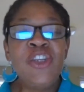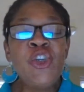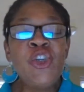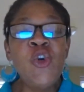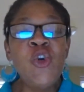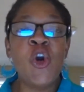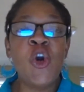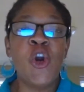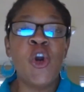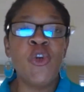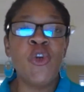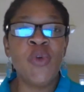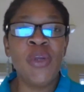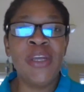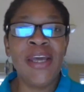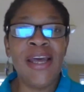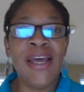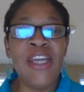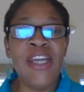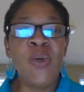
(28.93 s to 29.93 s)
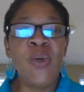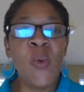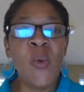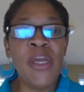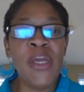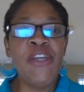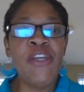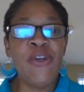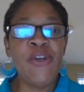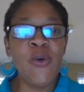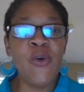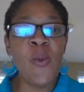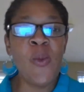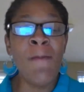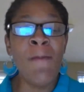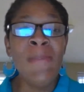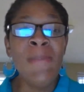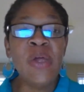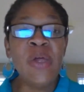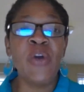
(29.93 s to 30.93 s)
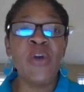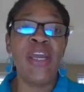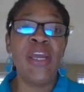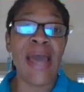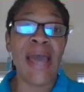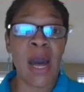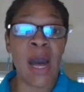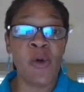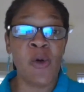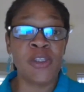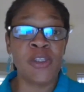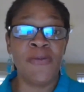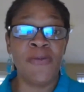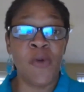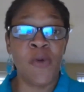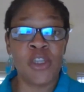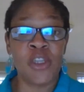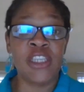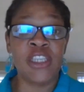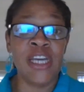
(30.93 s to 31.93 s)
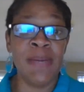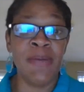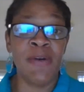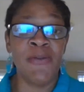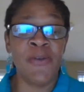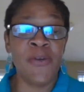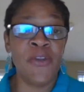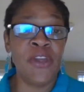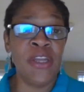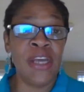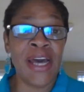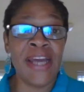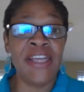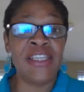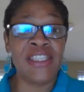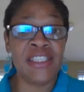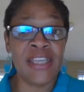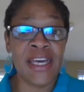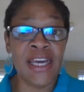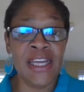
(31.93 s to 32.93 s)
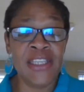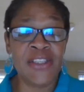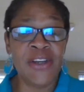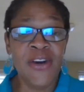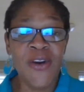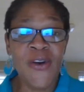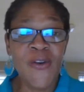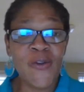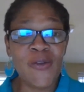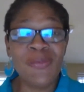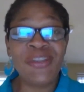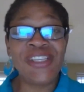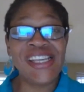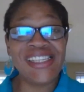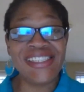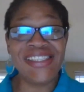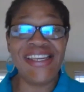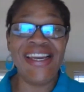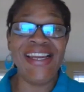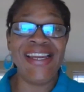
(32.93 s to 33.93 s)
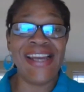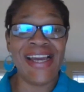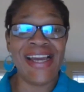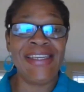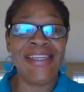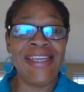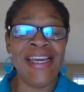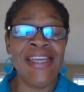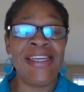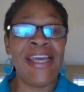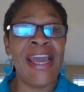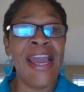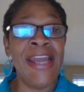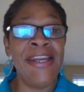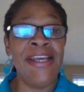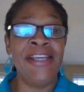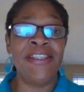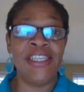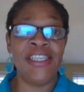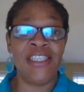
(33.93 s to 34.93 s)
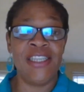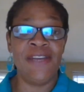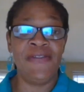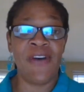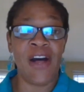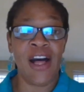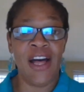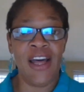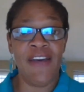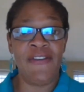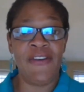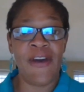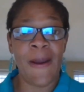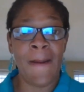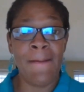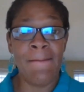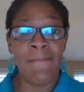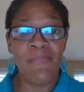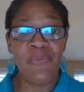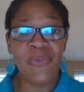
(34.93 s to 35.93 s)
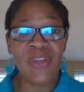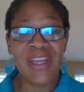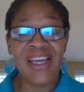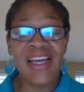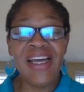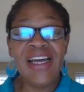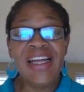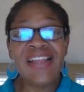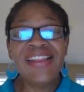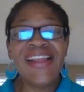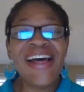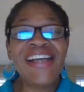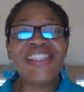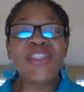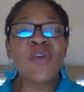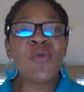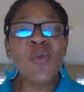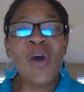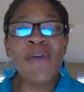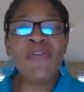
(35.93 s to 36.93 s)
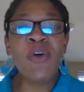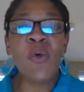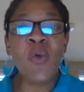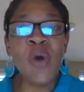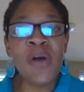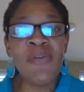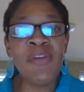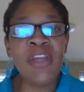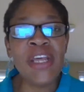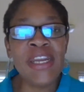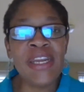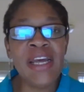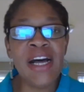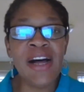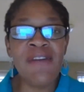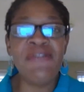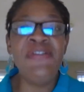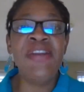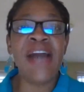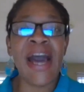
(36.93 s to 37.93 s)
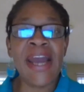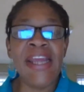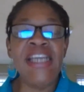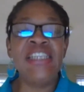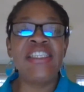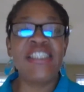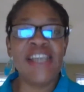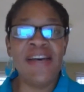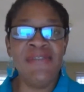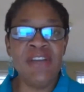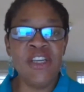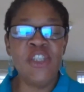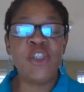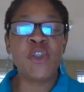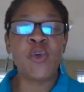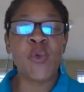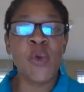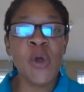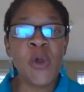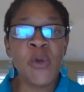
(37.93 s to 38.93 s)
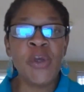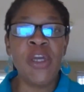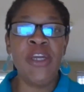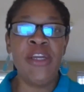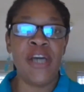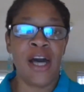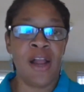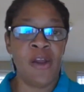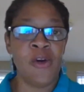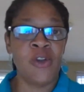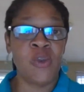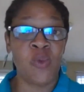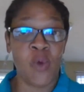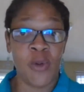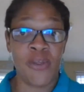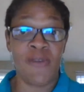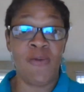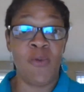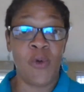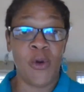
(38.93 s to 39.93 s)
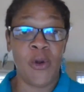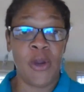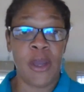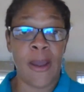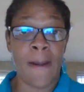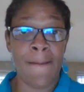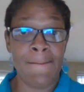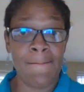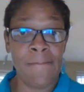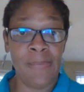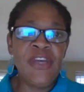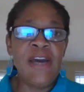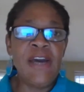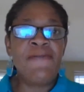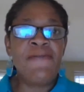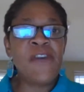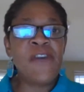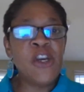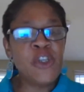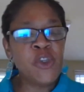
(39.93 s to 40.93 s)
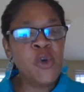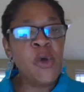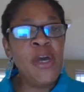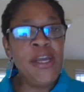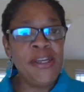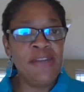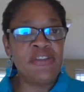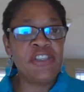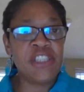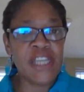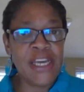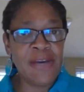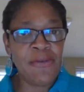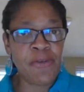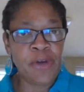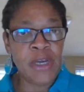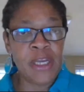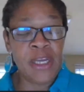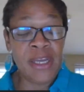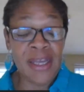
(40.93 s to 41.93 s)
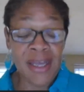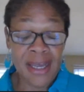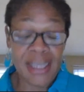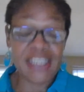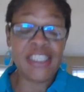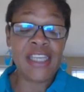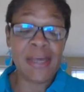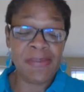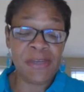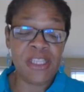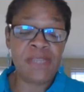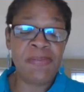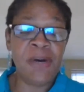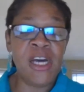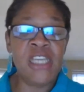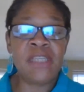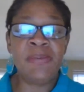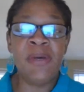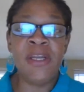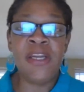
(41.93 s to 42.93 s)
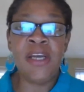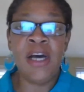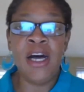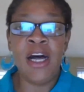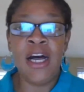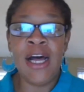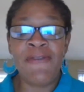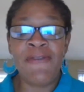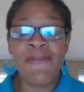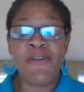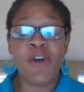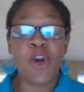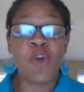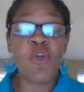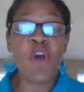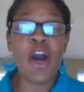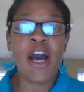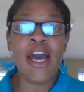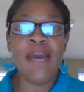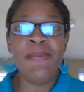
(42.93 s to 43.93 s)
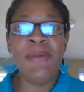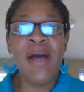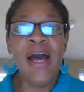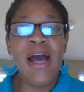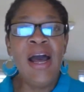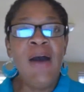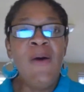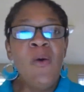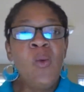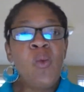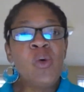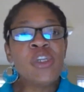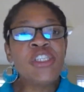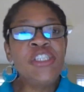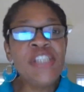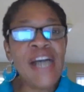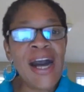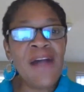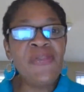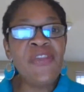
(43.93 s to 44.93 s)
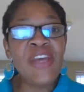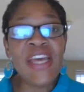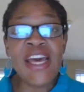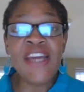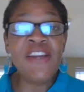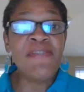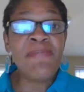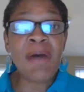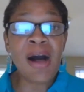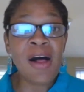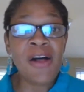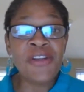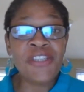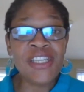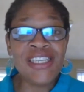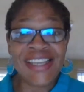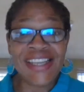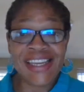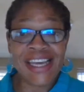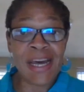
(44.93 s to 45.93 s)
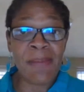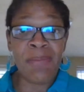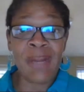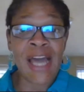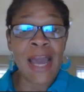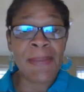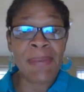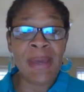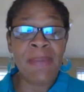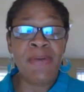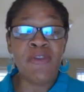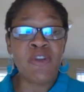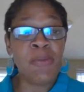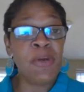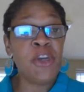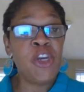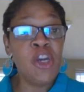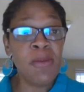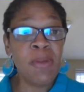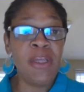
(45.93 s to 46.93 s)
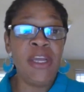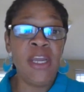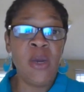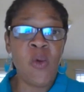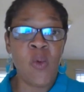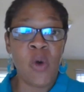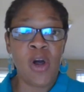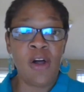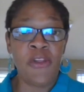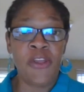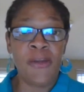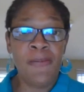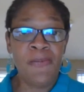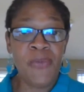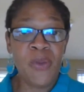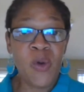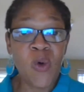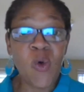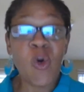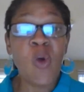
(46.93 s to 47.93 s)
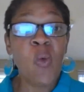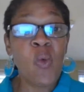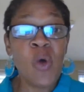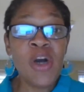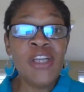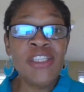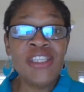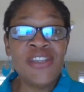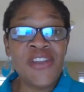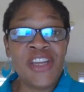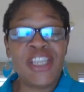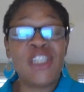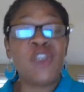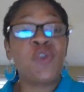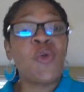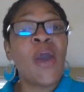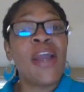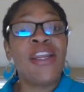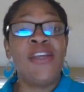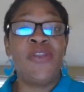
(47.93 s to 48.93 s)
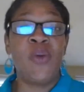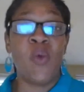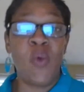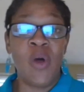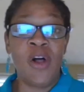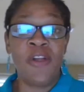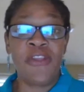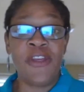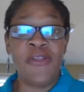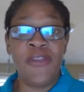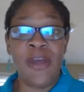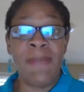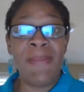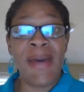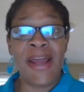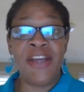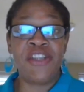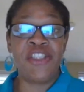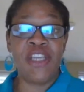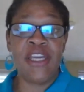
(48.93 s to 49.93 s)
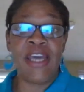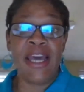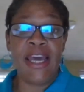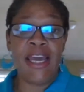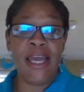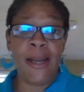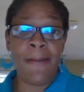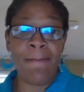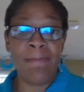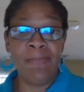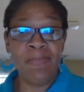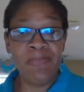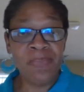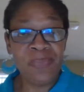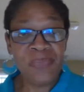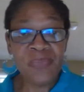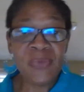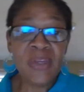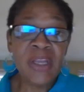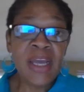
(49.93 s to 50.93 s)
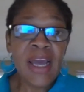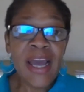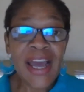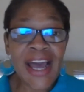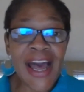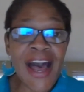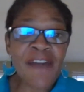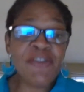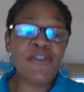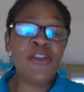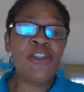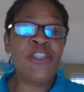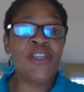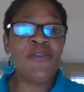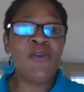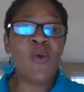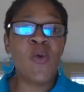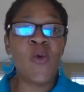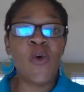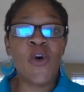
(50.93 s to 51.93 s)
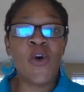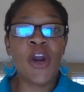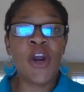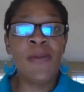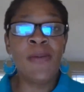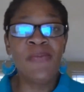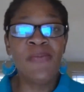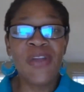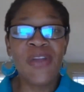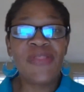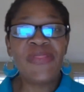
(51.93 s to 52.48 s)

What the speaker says: 222 million hours of forced labor for the United States from 1619 to 1865. That's the rough equivalent of $97 trillion worth of work. The official end of slavery, except as punishment for a crime, was not the end of policies that kept Black people from accumulating wealth or ones that extracted the wealth they managed to gain. After the Civil War,